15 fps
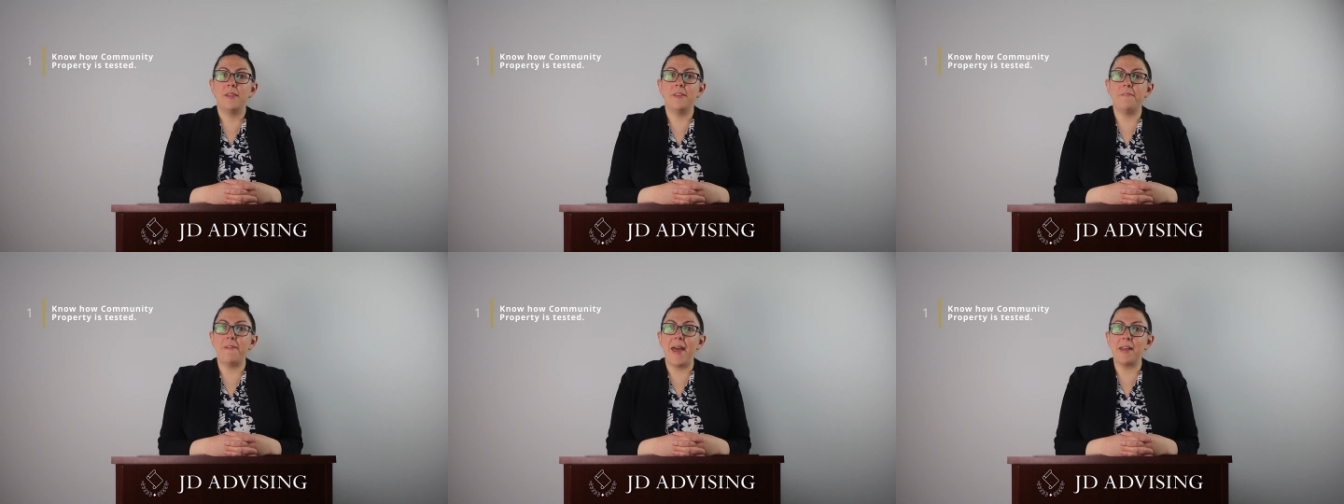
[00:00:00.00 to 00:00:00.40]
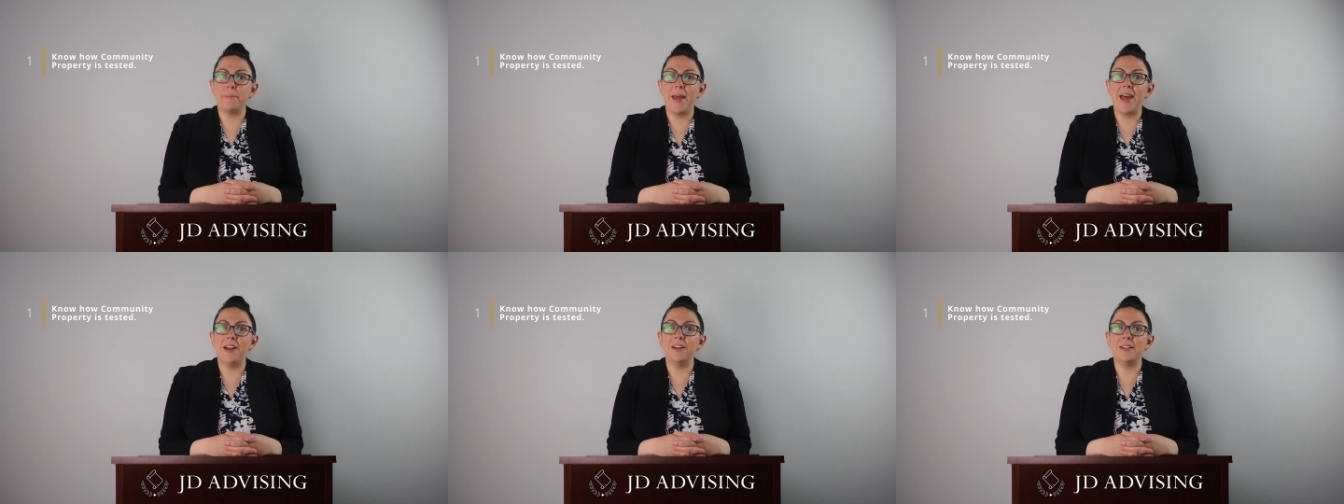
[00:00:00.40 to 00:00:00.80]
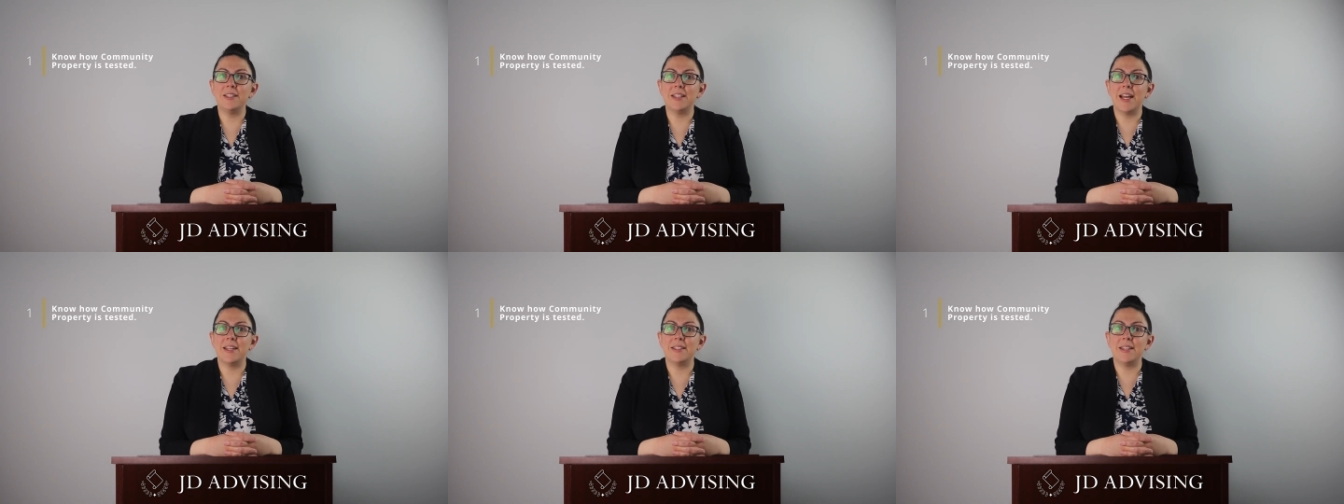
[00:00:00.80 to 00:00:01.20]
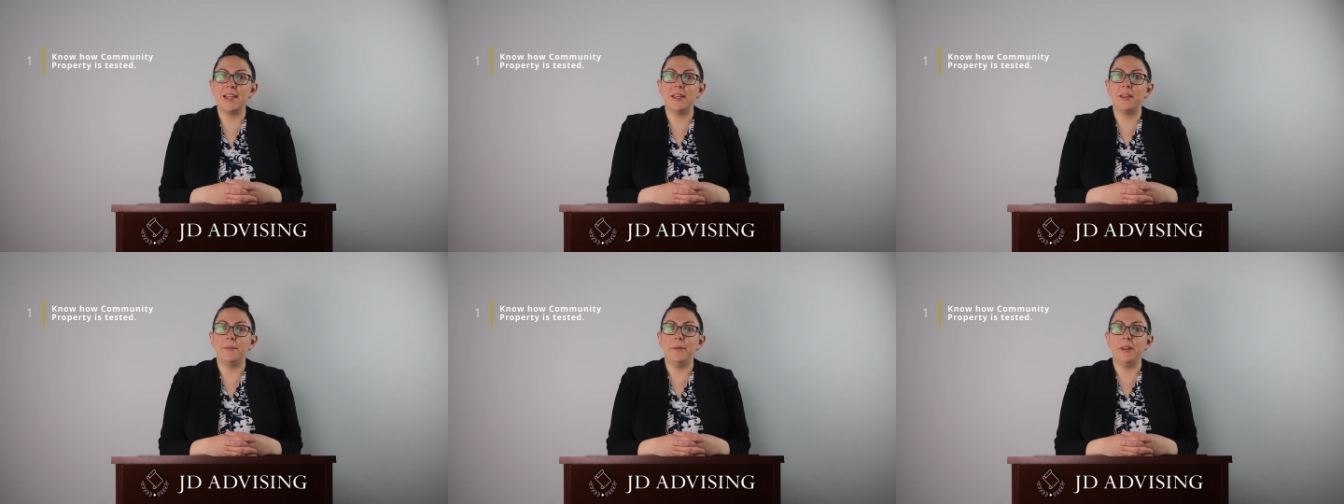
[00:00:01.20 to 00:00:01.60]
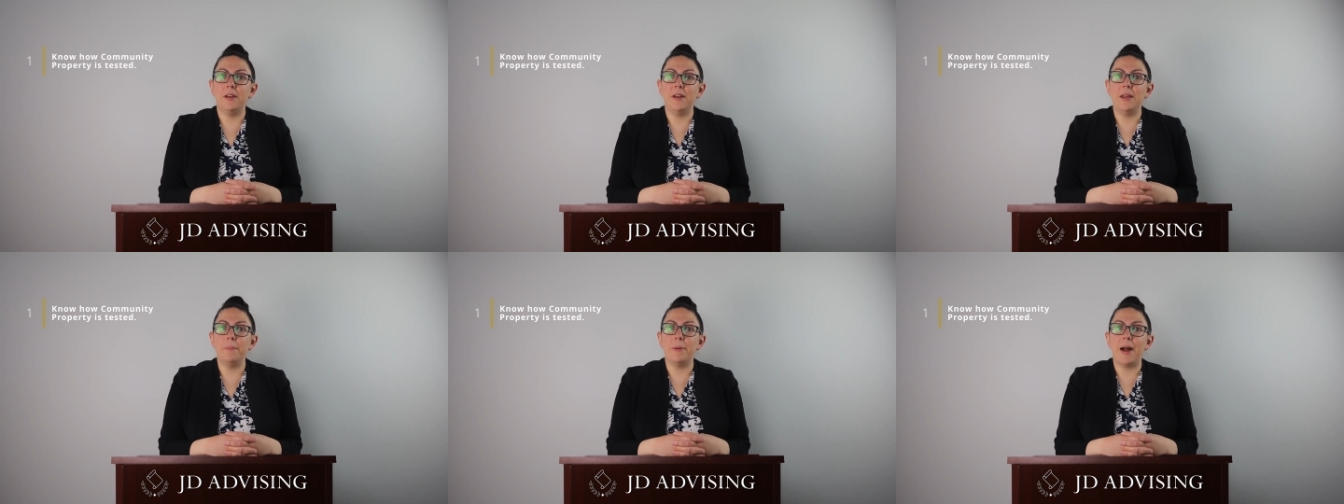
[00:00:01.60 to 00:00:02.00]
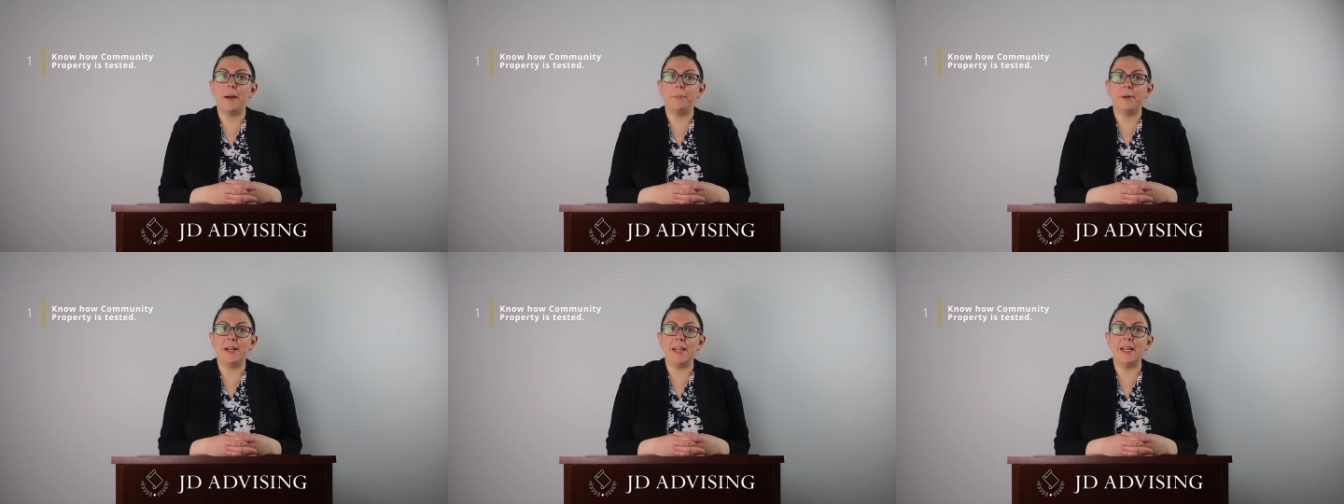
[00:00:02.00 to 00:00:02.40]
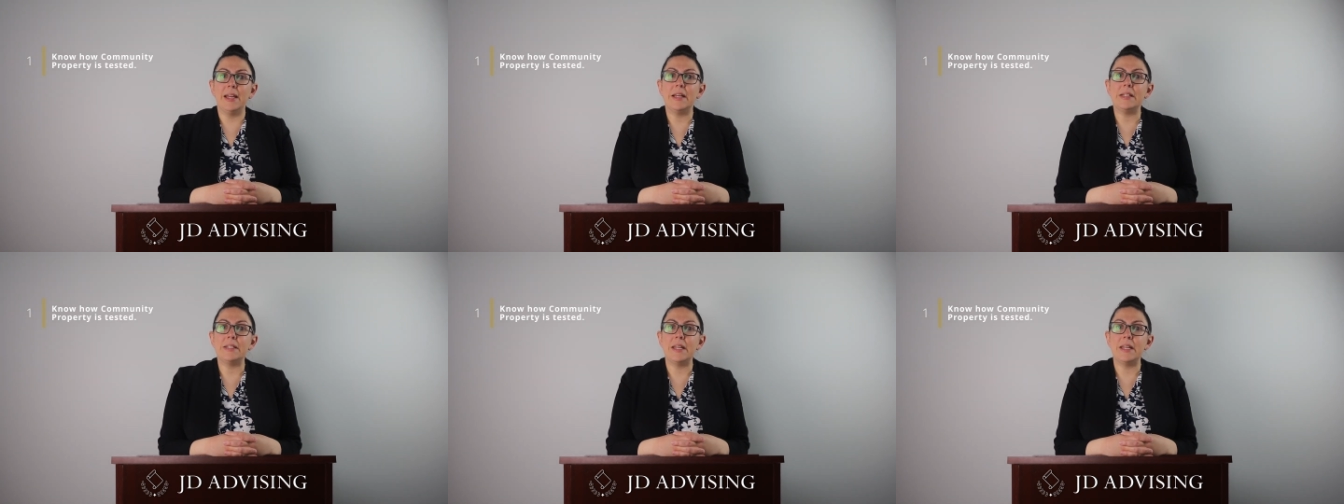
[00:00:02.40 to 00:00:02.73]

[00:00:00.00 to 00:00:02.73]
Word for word: The fact patterns testing community property